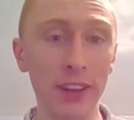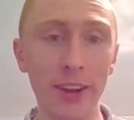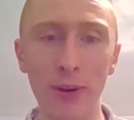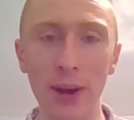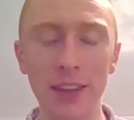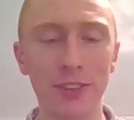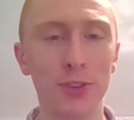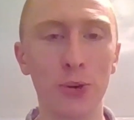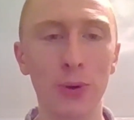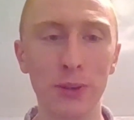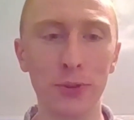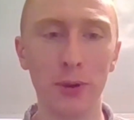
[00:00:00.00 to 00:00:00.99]
You know, that's
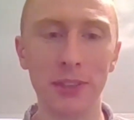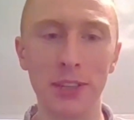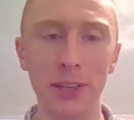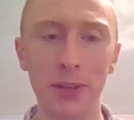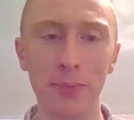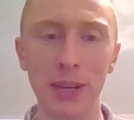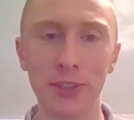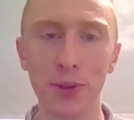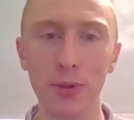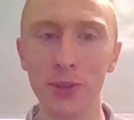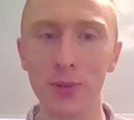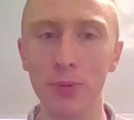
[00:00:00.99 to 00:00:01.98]
so interesting to me.
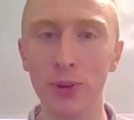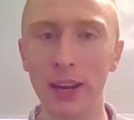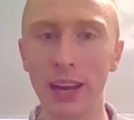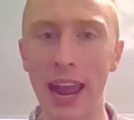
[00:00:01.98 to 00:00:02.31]
So this book